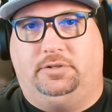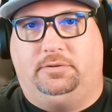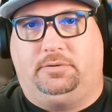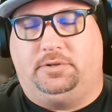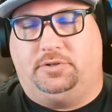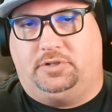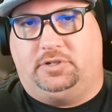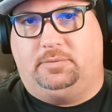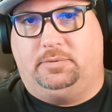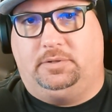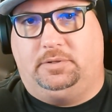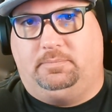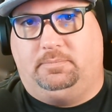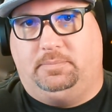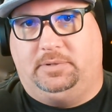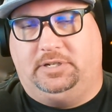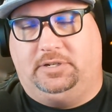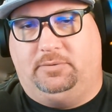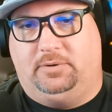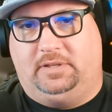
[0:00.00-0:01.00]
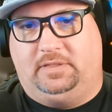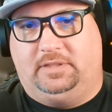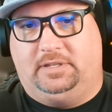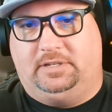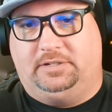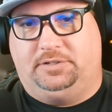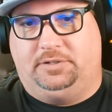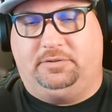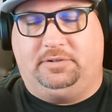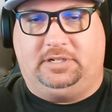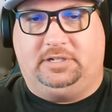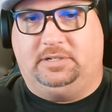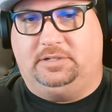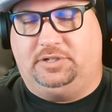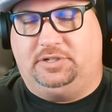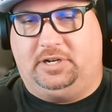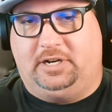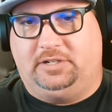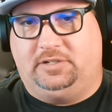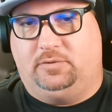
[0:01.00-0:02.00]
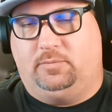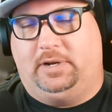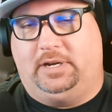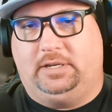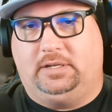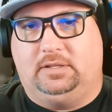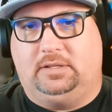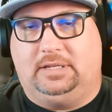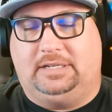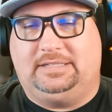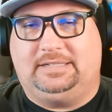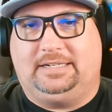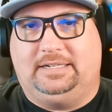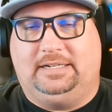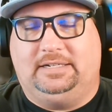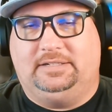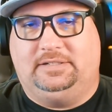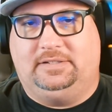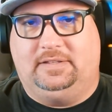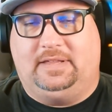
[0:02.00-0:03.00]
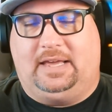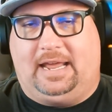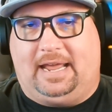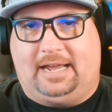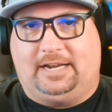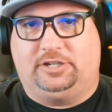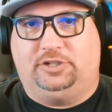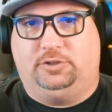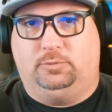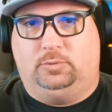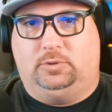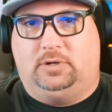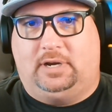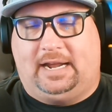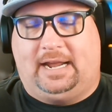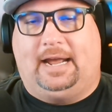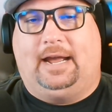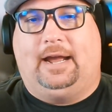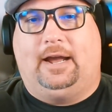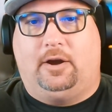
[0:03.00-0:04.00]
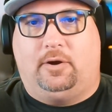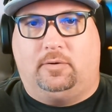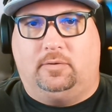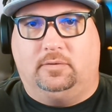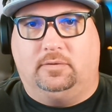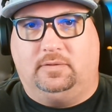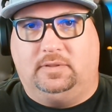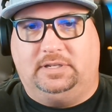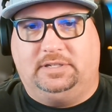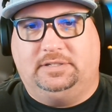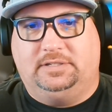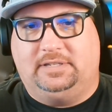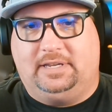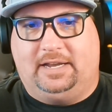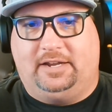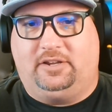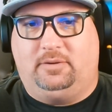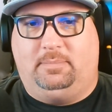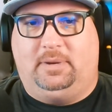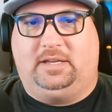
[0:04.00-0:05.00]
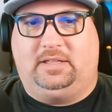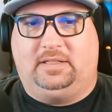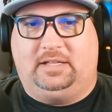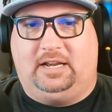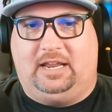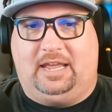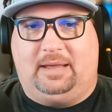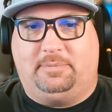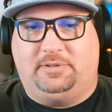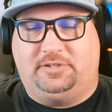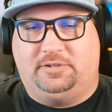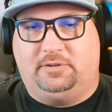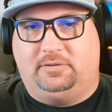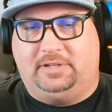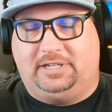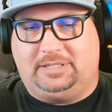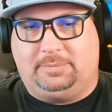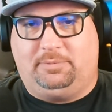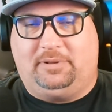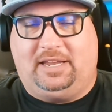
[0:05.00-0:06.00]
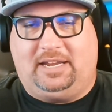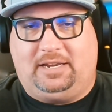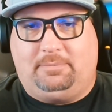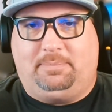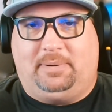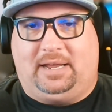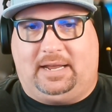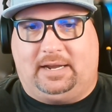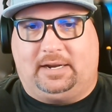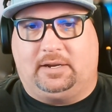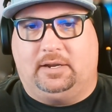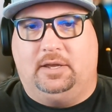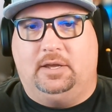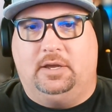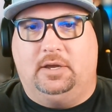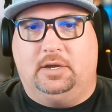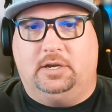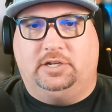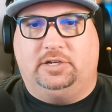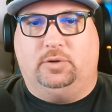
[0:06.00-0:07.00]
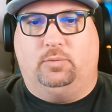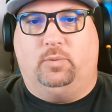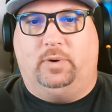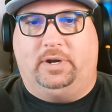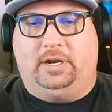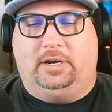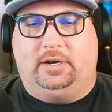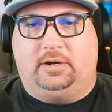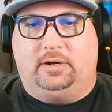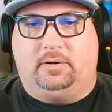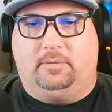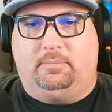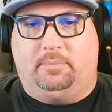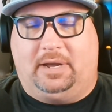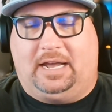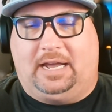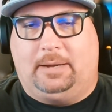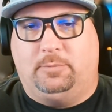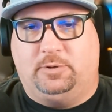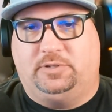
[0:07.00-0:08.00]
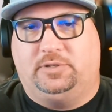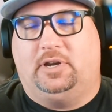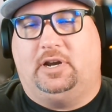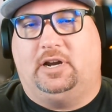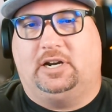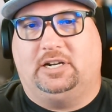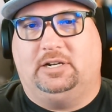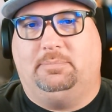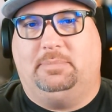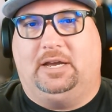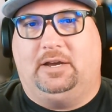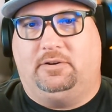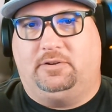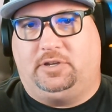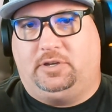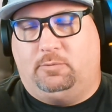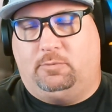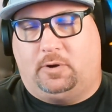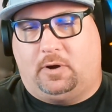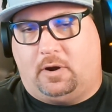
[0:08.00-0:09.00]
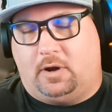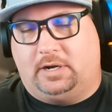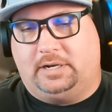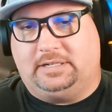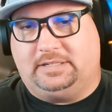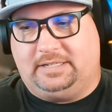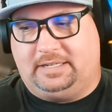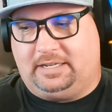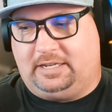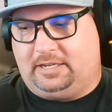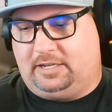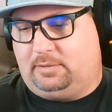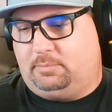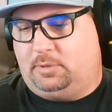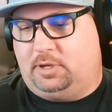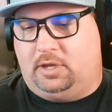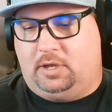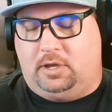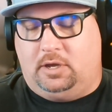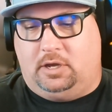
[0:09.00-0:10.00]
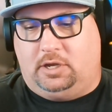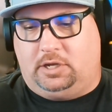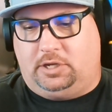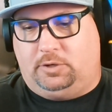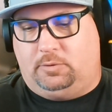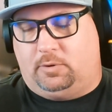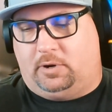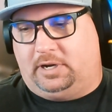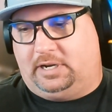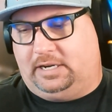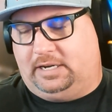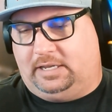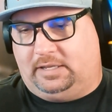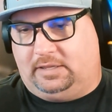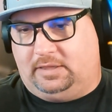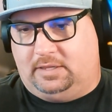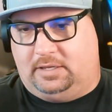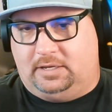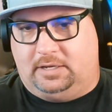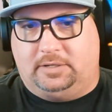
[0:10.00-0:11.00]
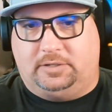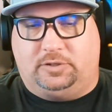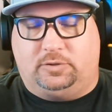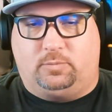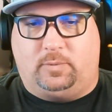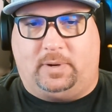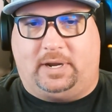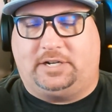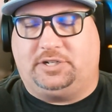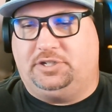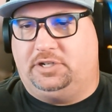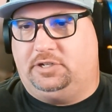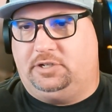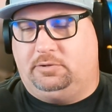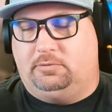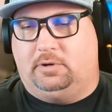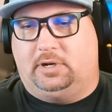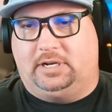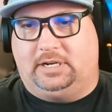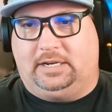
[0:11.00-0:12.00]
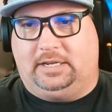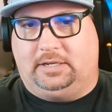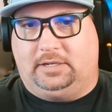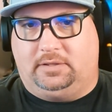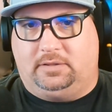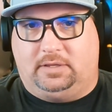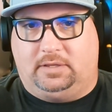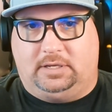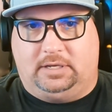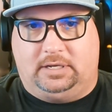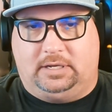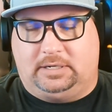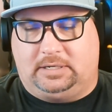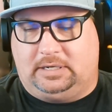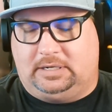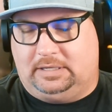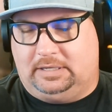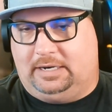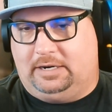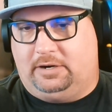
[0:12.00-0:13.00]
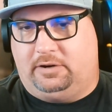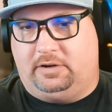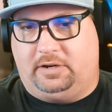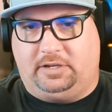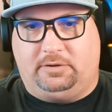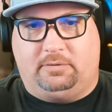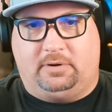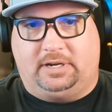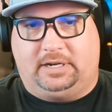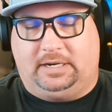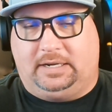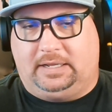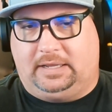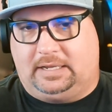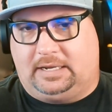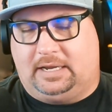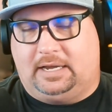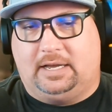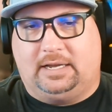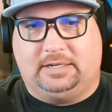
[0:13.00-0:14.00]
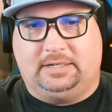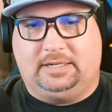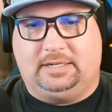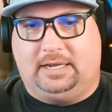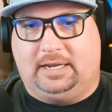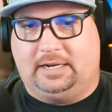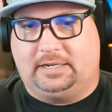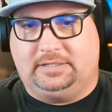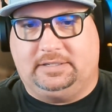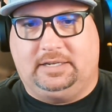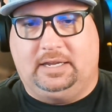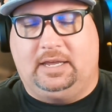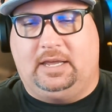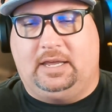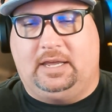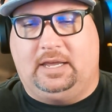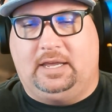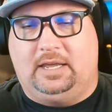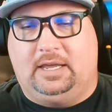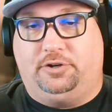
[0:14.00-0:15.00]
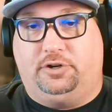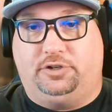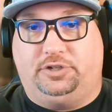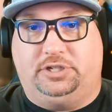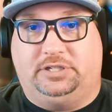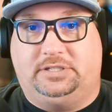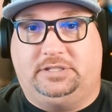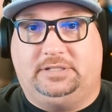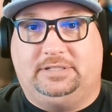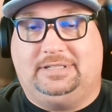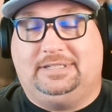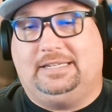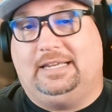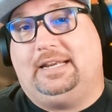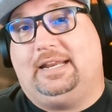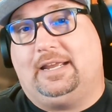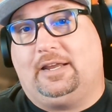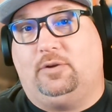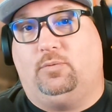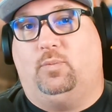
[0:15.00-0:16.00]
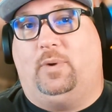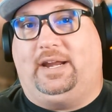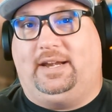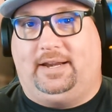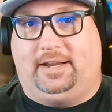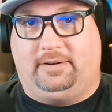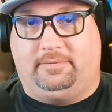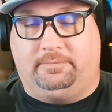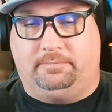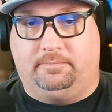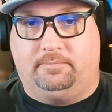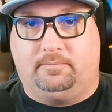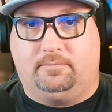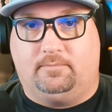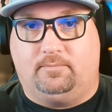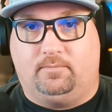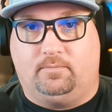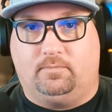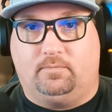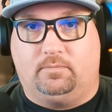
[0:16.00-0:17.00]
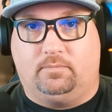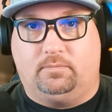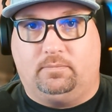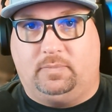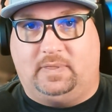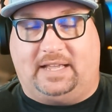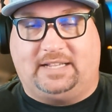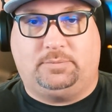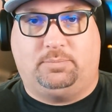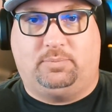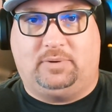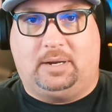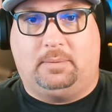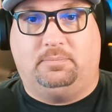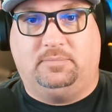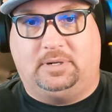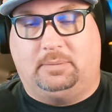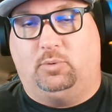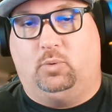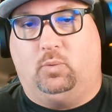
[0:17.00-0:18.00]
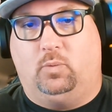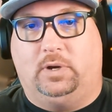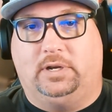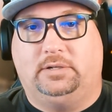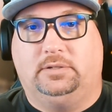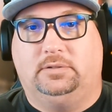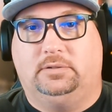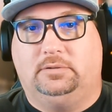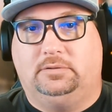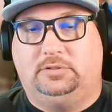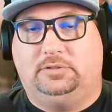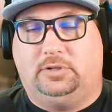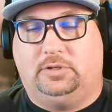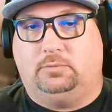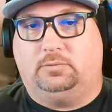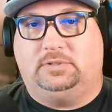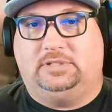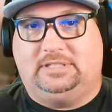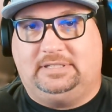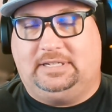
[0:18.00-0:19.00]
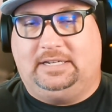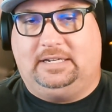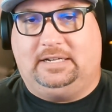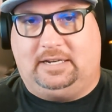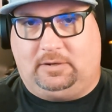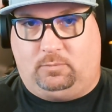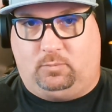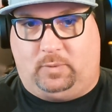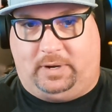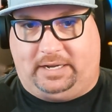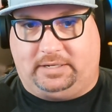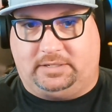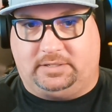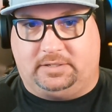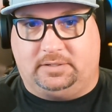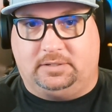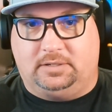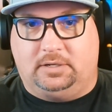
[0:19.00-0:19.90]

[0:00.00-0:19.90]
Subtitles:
You should be doing this. You need to change the way. Let's get into the actual how. This is how you make that happen. So let's play it back to where Bob was talking about. You were on a team, you aren't getting the direction, you aren't getting the clarity, you aren't getting the context, and you're just sitting and waiting. That's problem number one. Don't sit and wait.